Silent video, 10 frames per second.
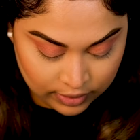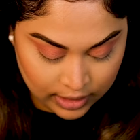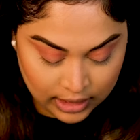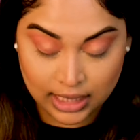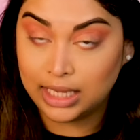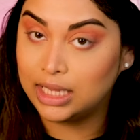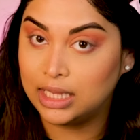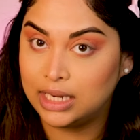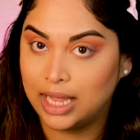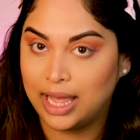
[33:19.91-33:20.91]
that
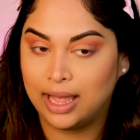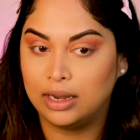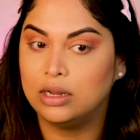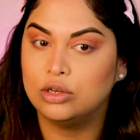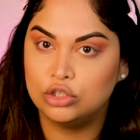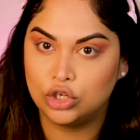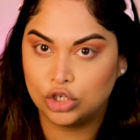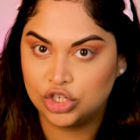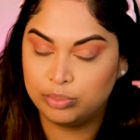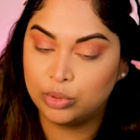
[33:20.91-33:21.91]
Ian had
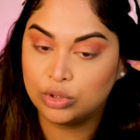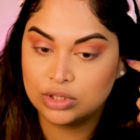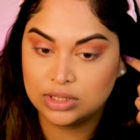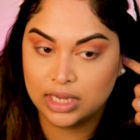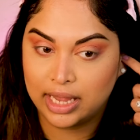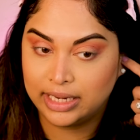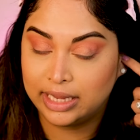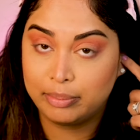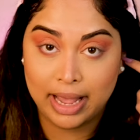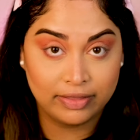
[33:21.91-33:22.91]
dodgy books and he
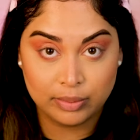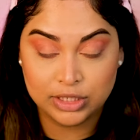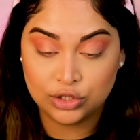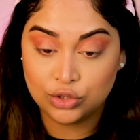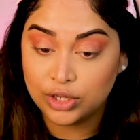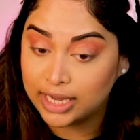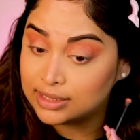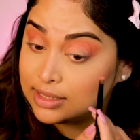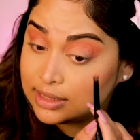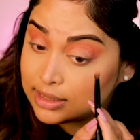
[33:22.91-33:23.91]
had packed them into
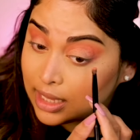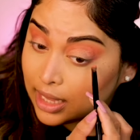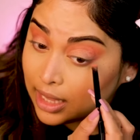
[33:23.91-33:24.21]
suitcases,